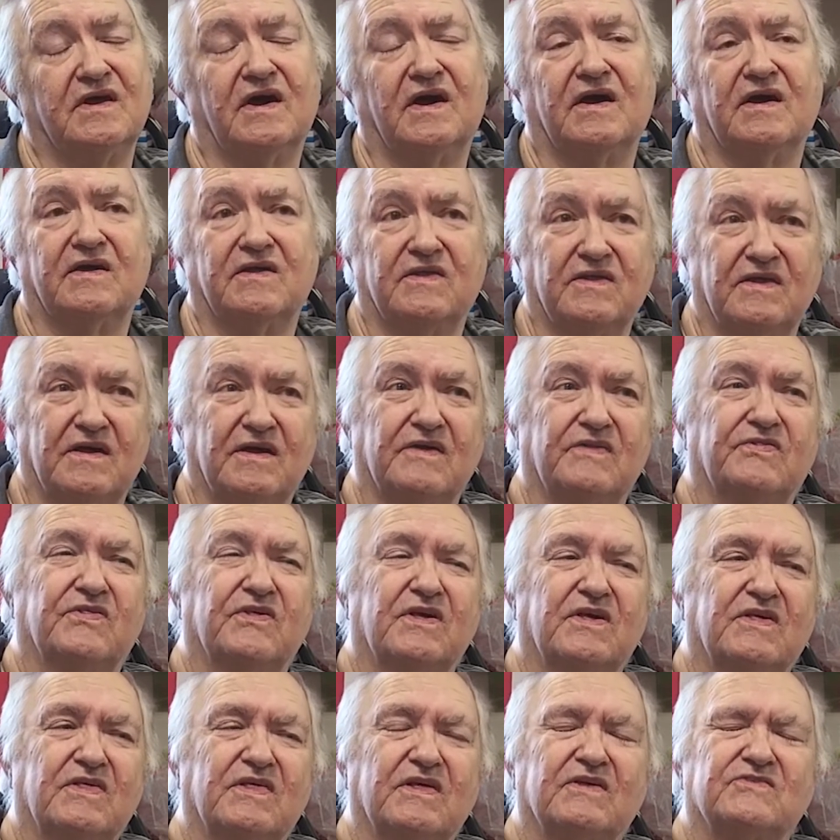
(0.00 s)
I, I
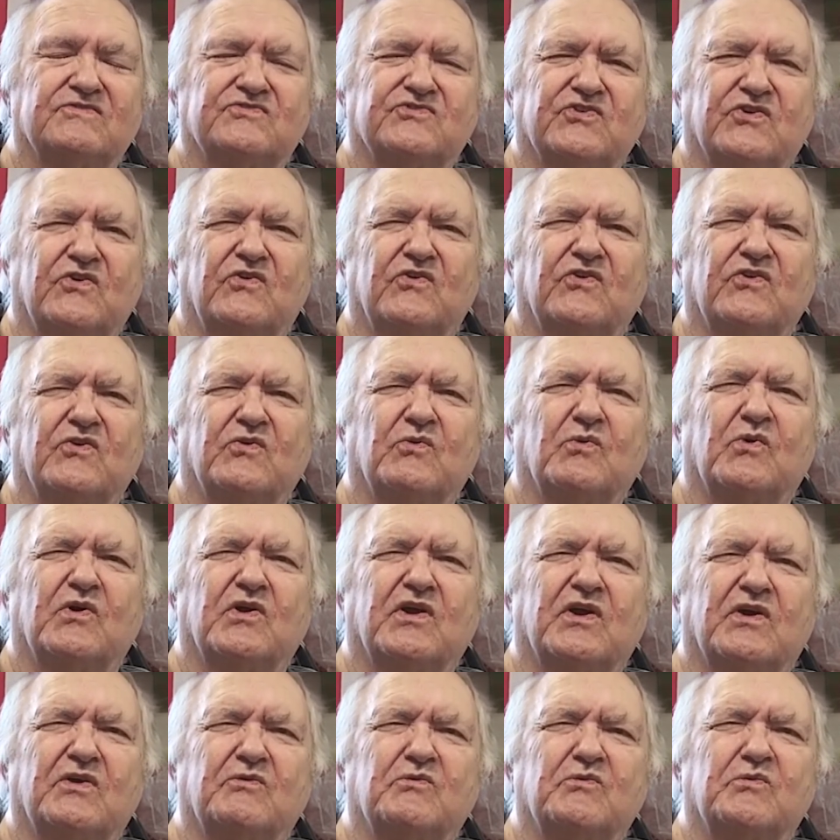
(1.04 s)
think that's the only one
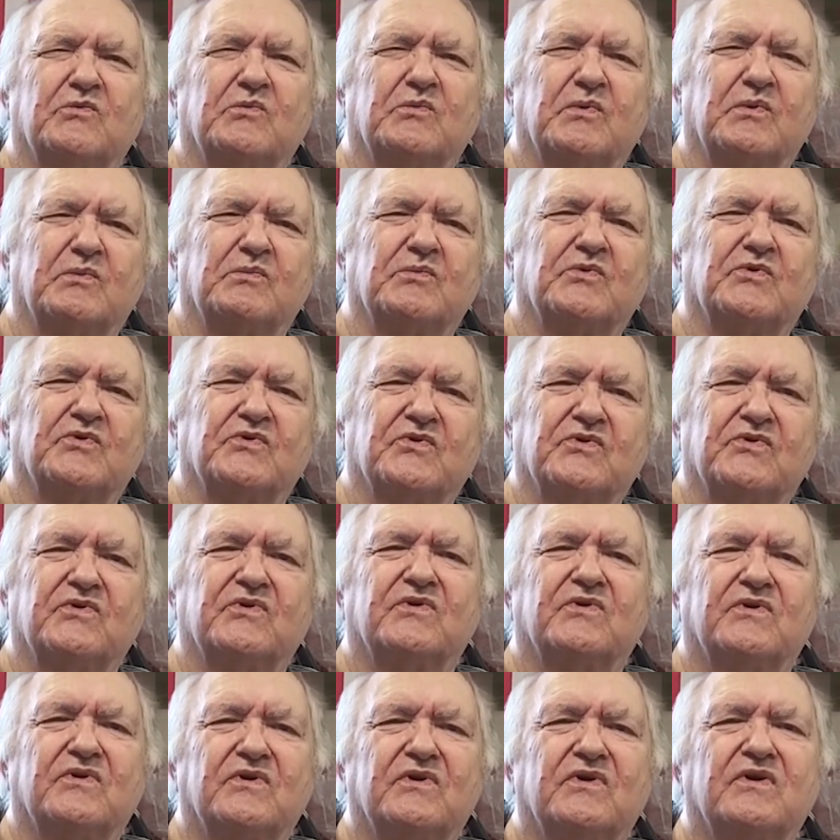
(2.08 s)
I remember
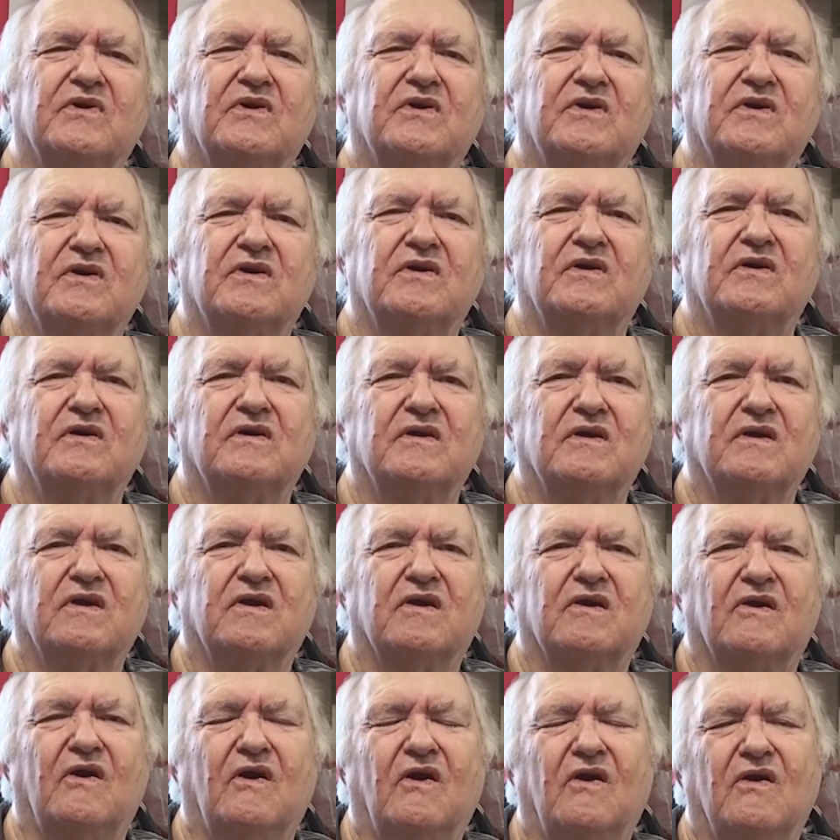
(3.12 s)

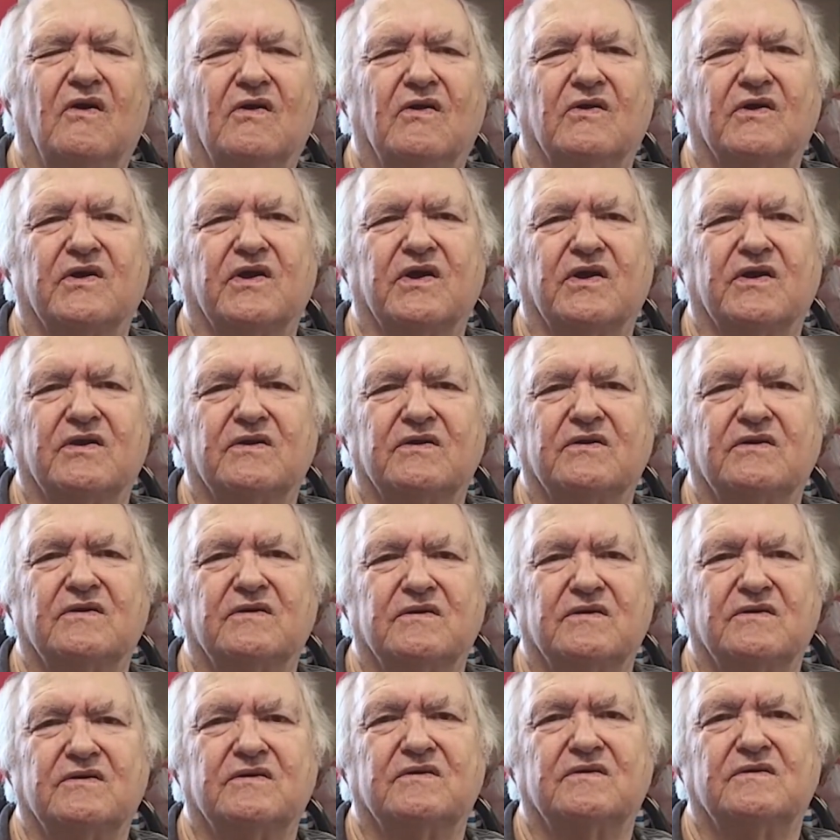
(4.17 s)
calling.
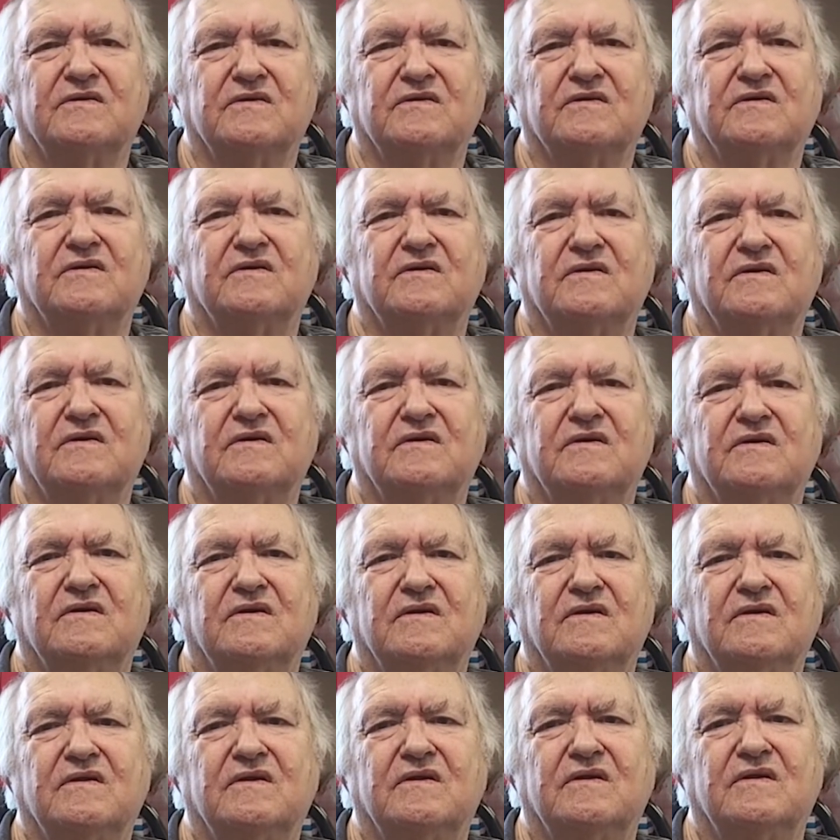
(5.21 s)
I
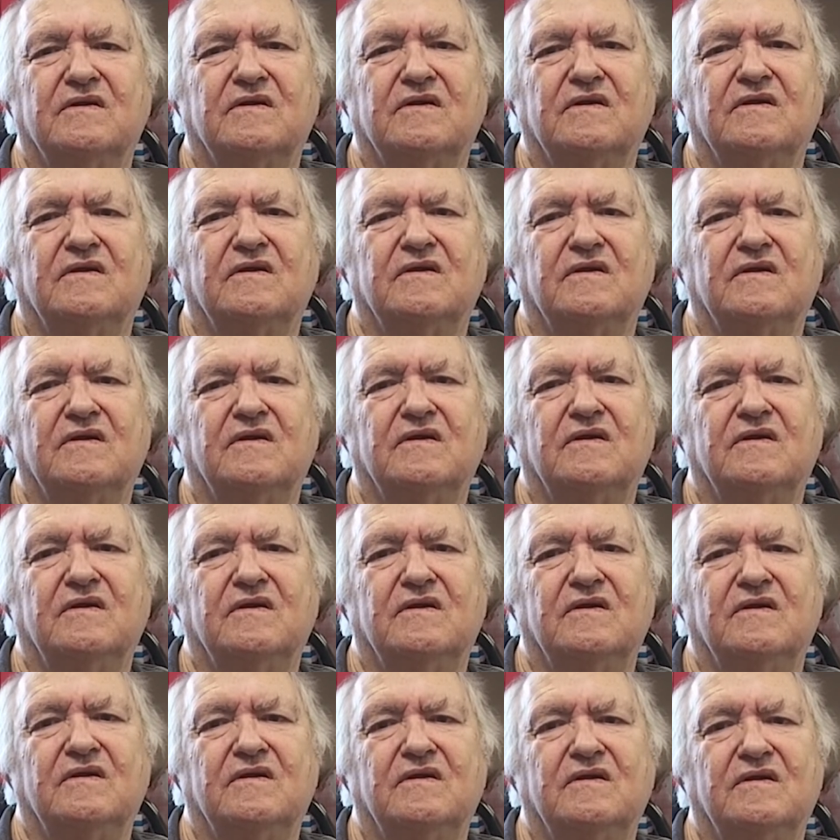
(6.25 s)
imagine that transition coming
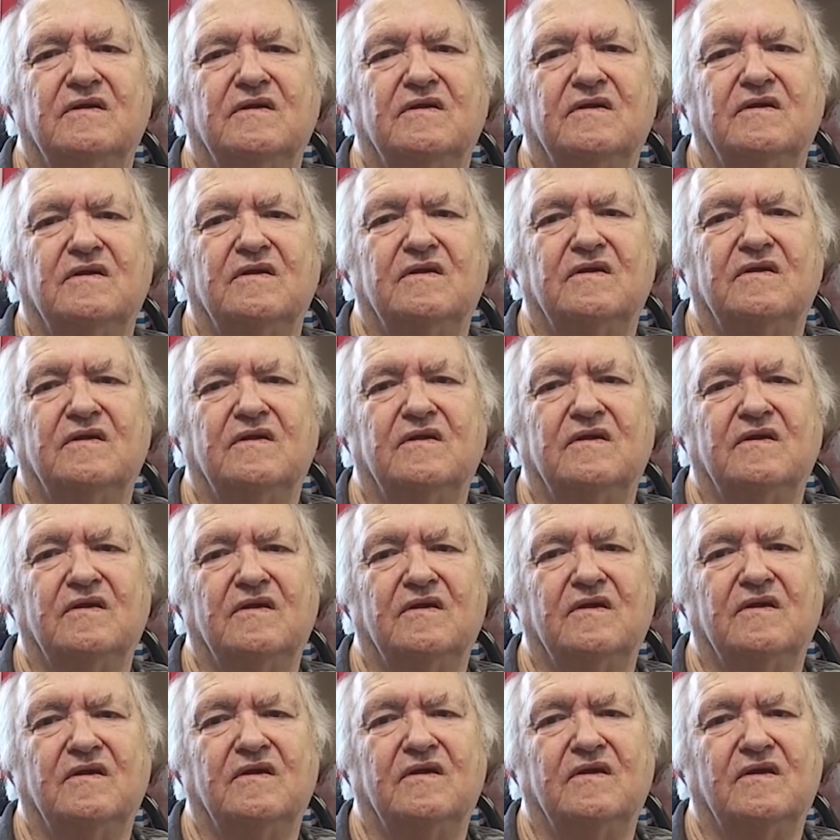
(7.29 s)
home is pretty
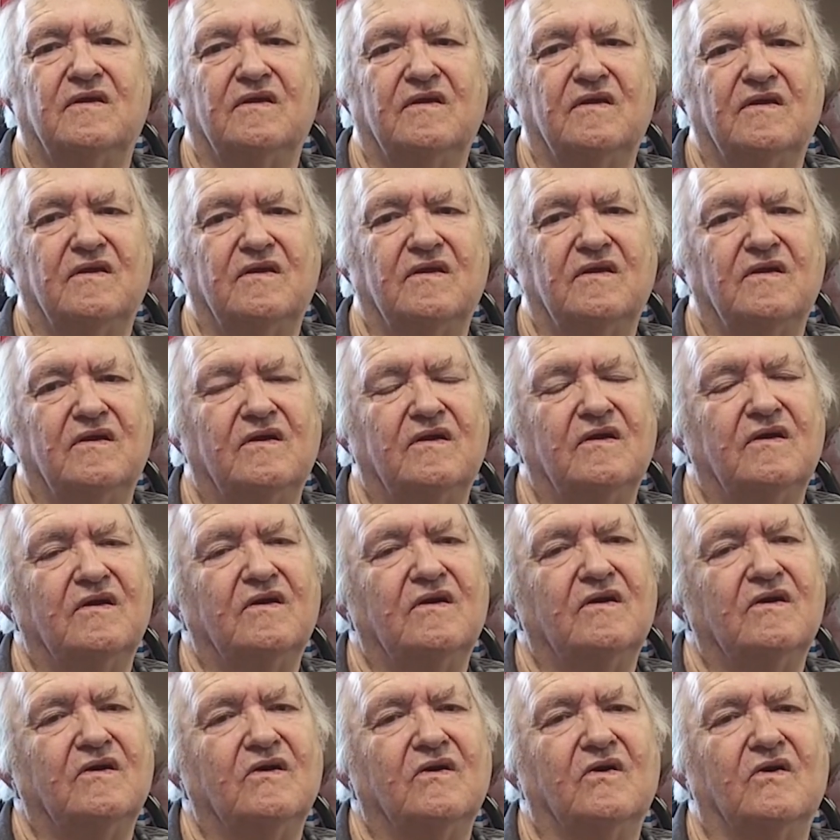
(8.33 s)
difficult.
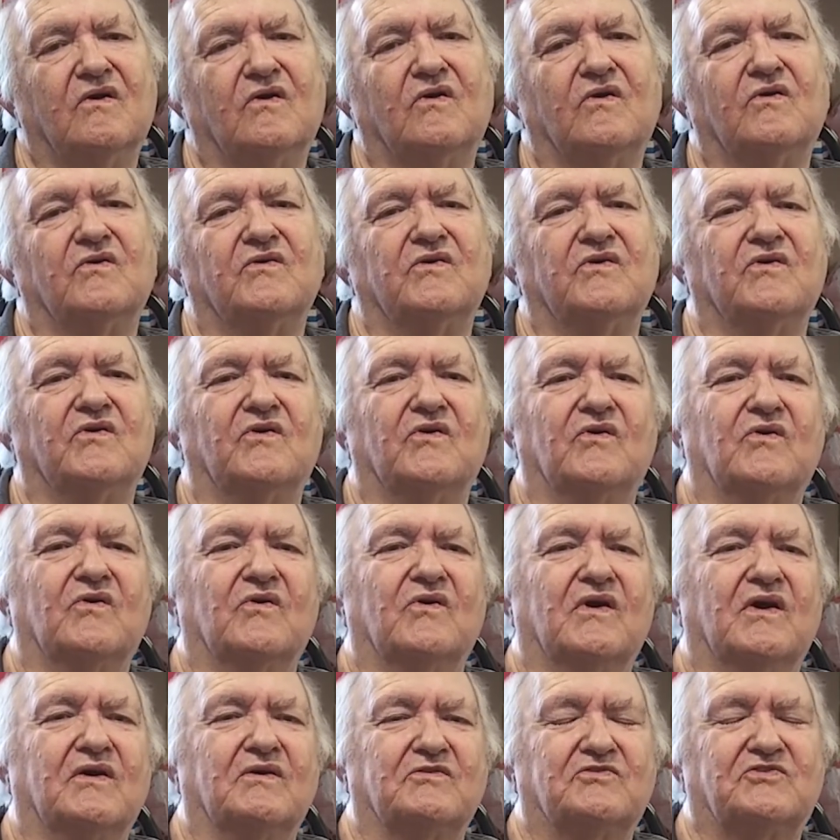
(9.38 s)
Oh no,
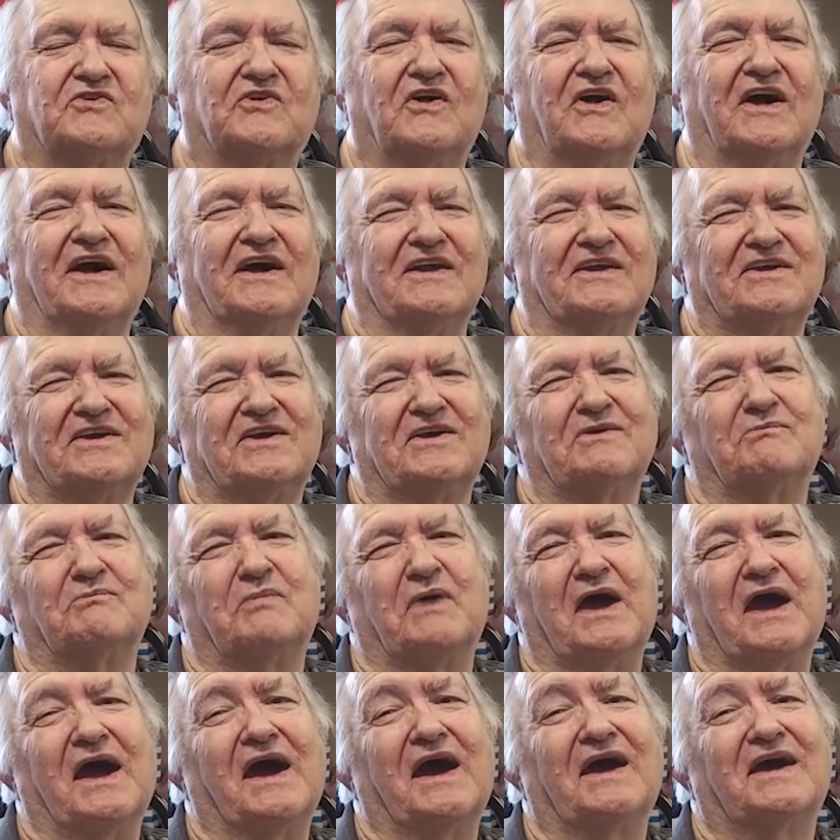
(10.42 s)
I was glad to get
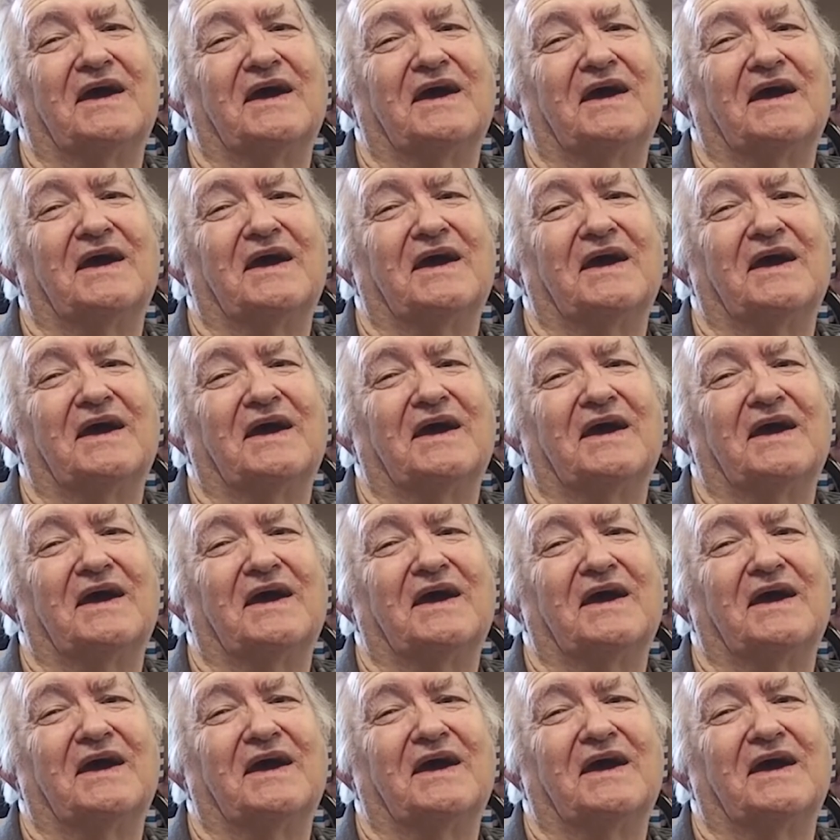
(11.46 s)
back.